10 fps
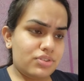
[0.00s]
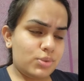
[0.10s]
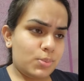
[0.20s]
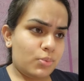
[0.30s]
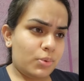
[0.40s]

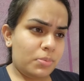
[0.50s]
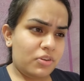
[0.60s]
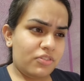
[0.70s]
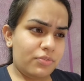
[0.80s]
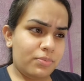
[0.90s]
resume would
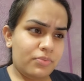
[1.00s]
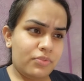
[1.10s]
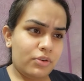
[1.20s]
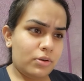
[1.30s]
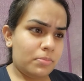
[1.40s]
be of
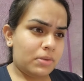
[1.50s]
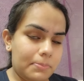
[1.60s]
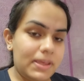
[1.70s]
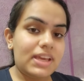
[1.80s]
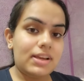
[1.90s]
from
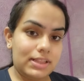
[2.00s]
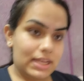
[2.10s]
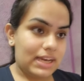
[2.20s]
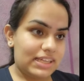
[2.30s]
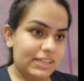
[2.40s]
Mayank
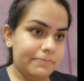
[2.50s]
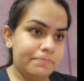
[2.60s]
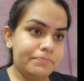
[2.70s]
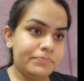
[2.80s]
Tyagi.